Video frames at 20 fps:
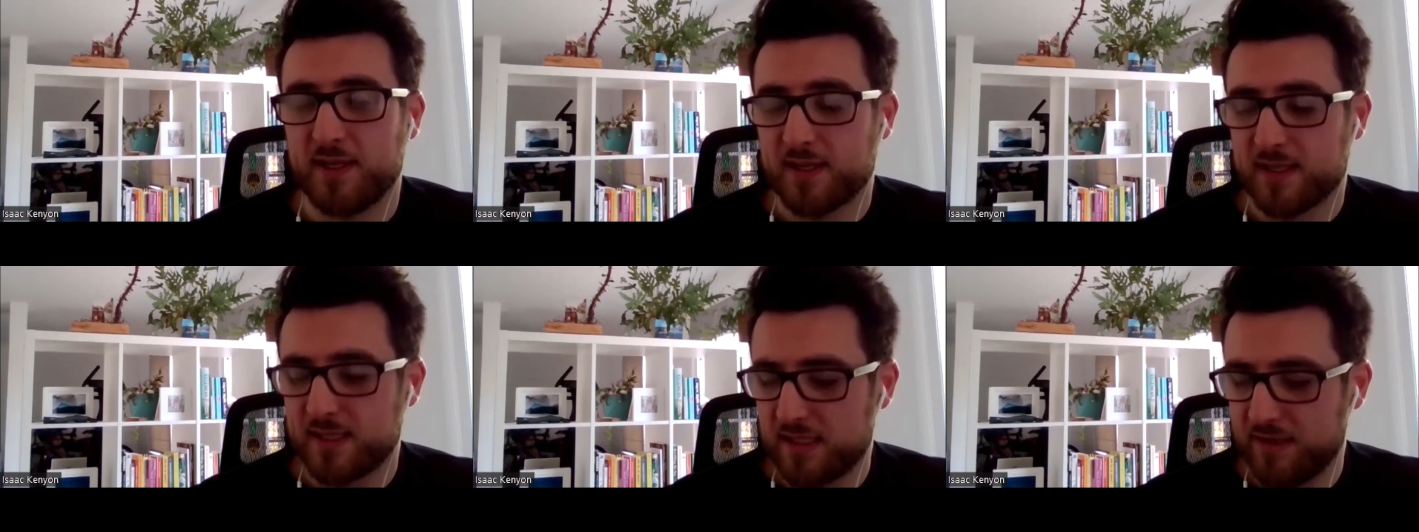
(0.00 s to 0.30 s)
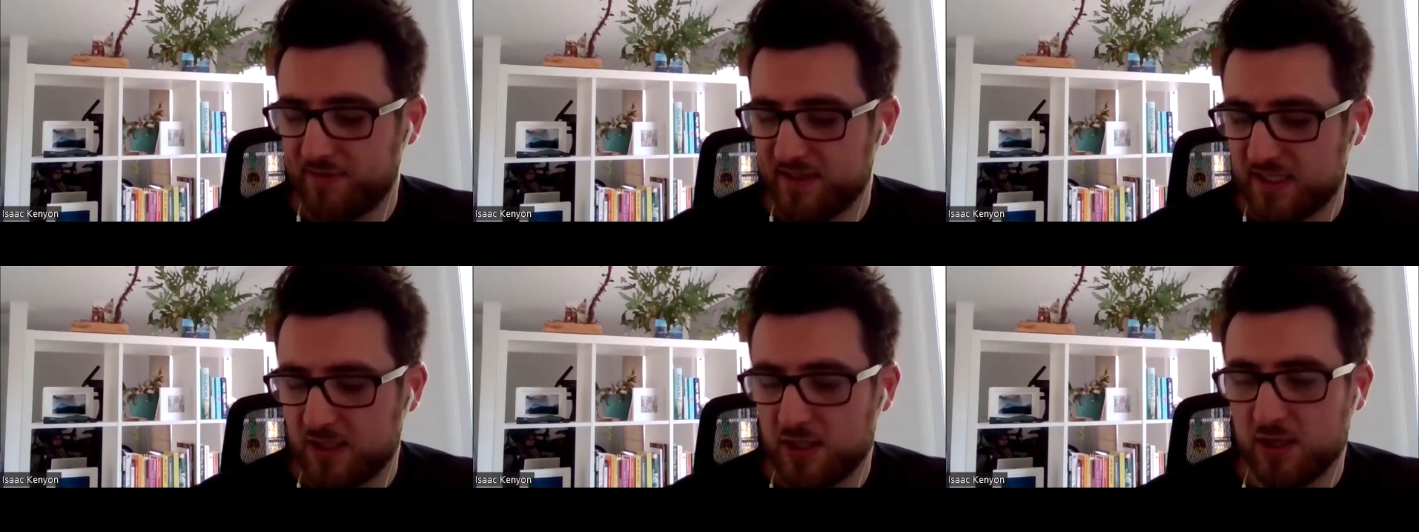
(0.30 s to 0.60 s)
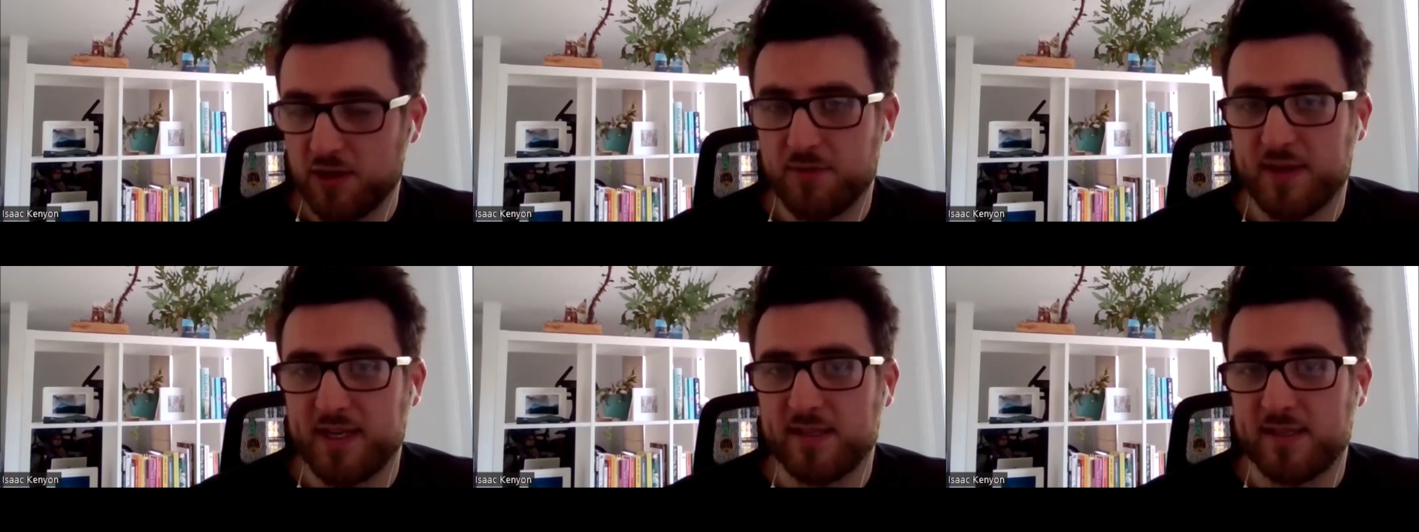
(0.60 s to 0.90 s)
Because if it's
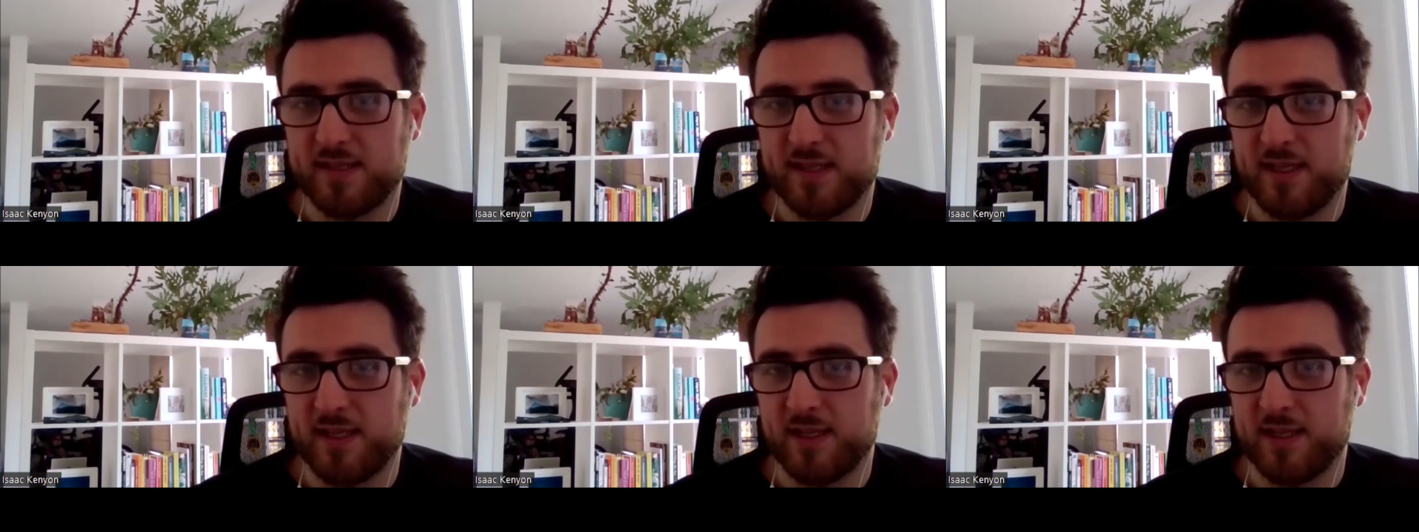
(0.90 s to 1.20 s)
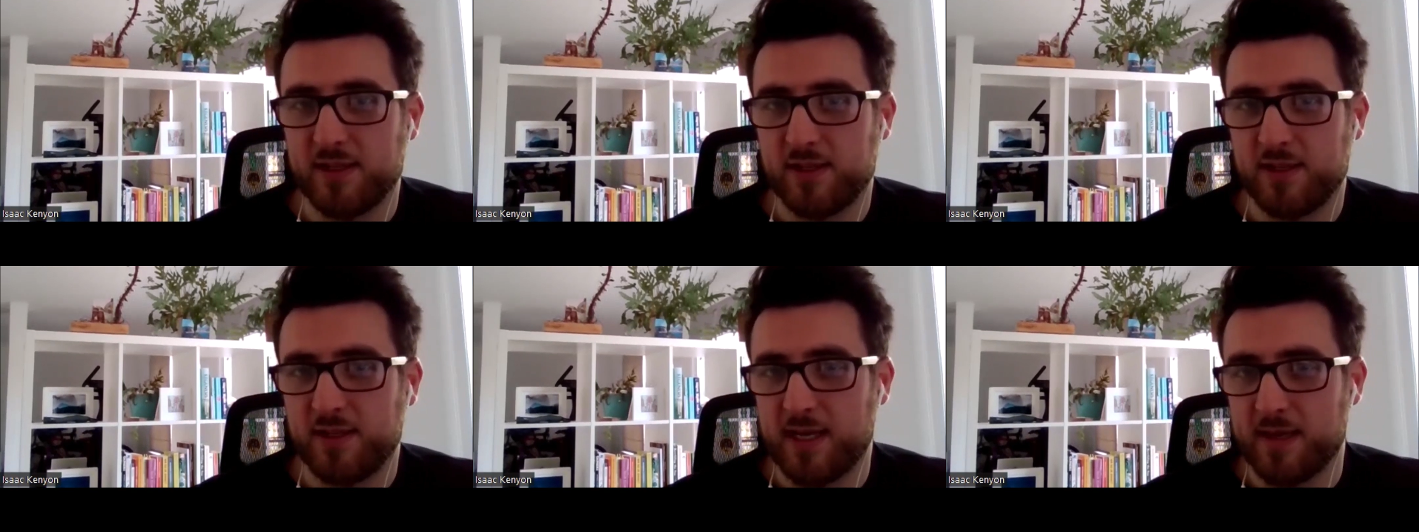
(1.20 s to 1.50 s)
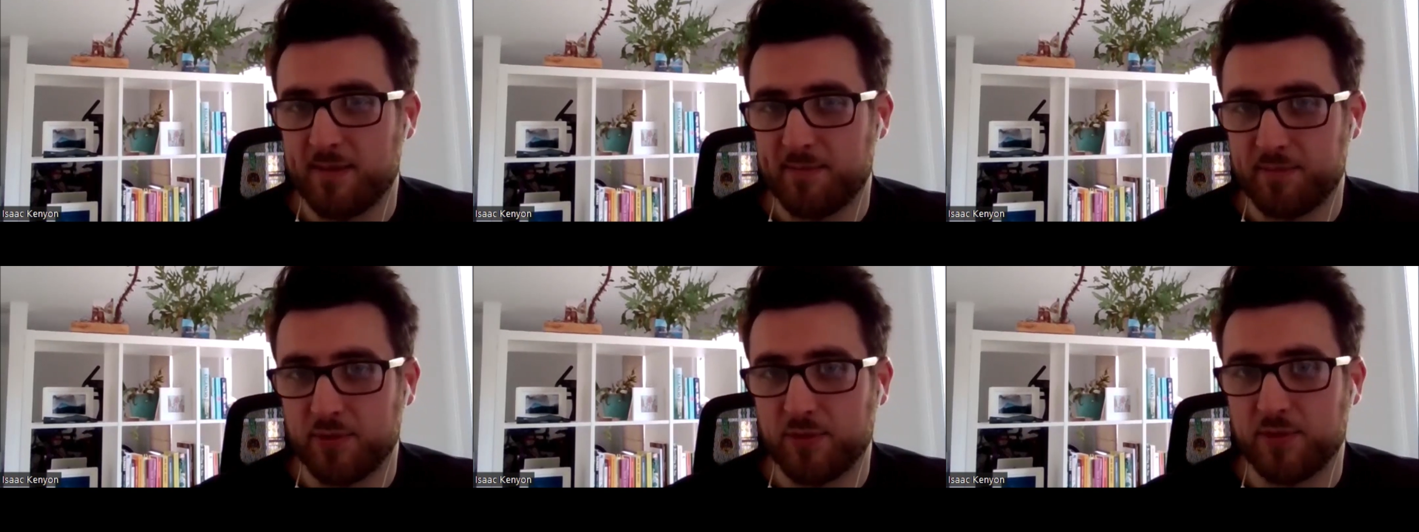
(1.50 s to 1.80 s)
too easy, you
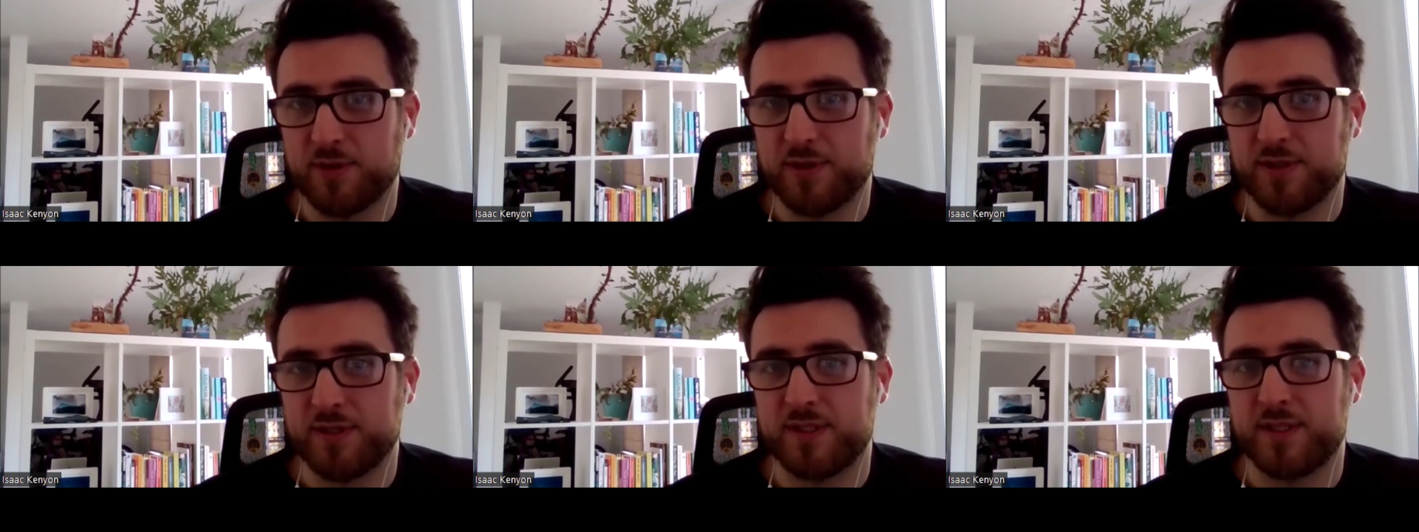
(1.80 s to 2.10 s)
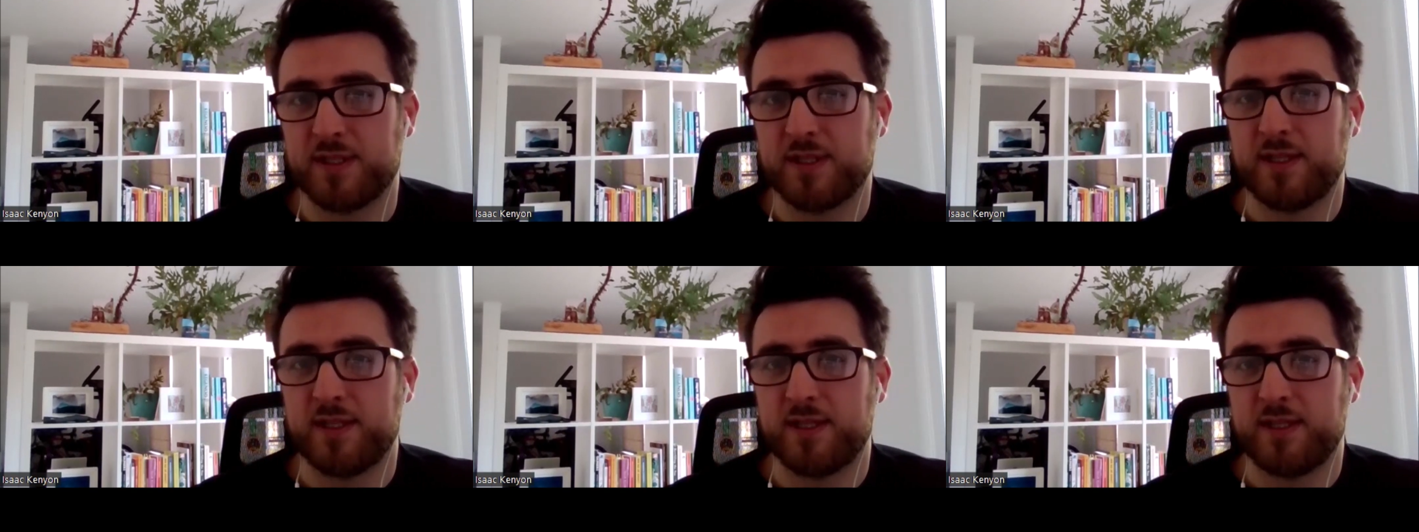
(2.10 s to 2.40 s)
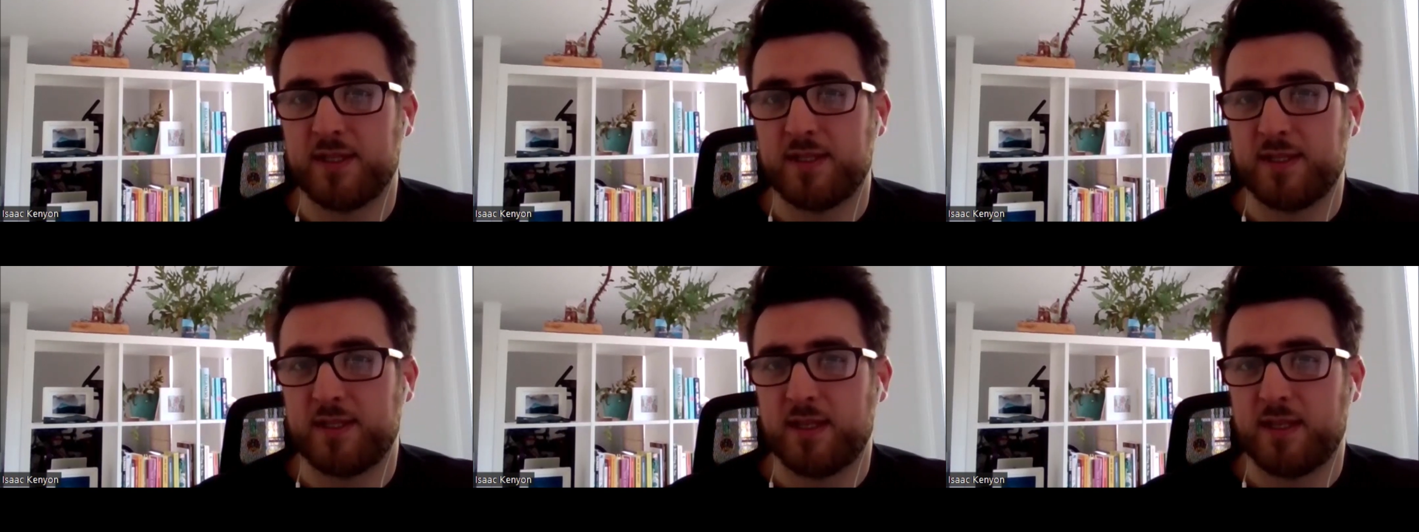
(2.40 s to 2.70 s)
get bored,
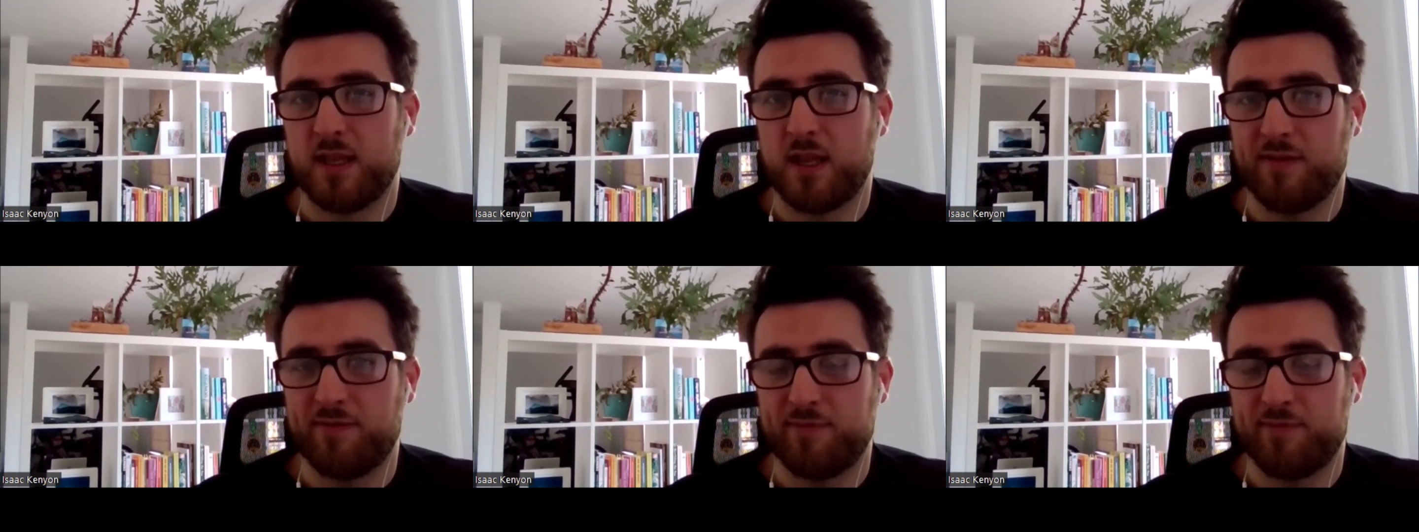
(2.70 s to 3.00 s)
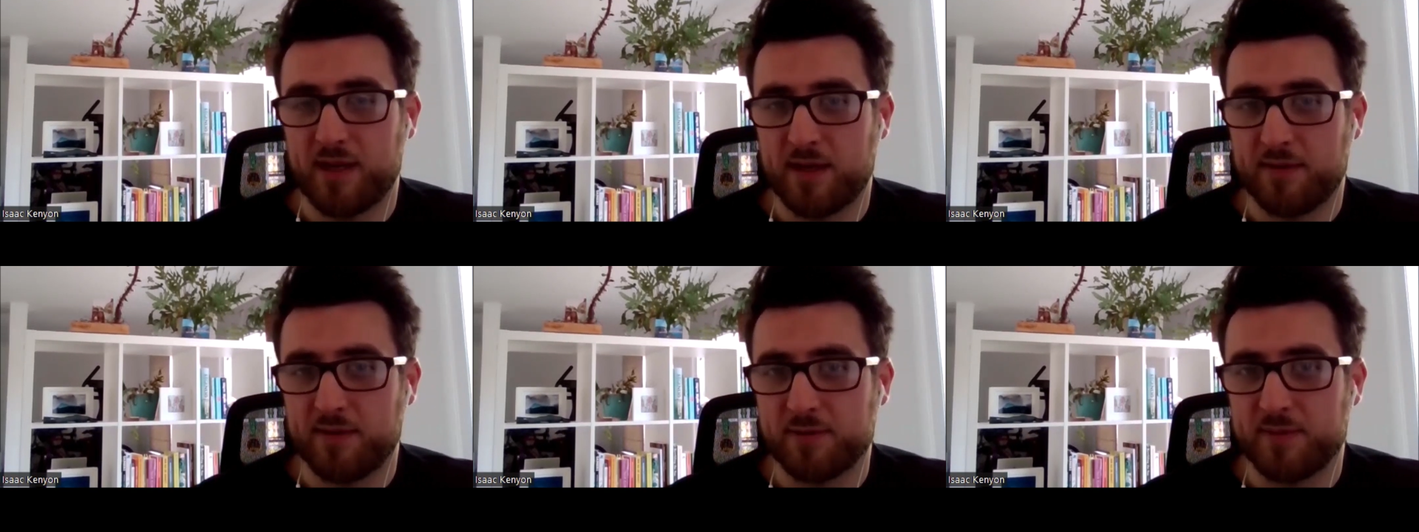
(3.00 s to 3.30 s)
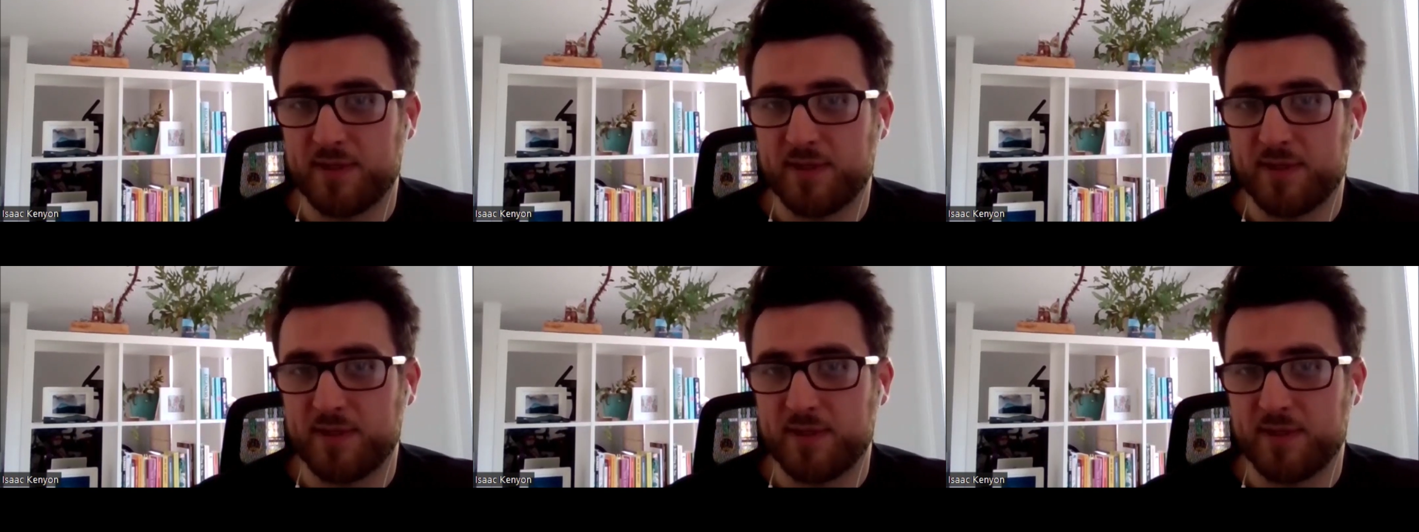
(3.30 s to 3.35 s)
life becomes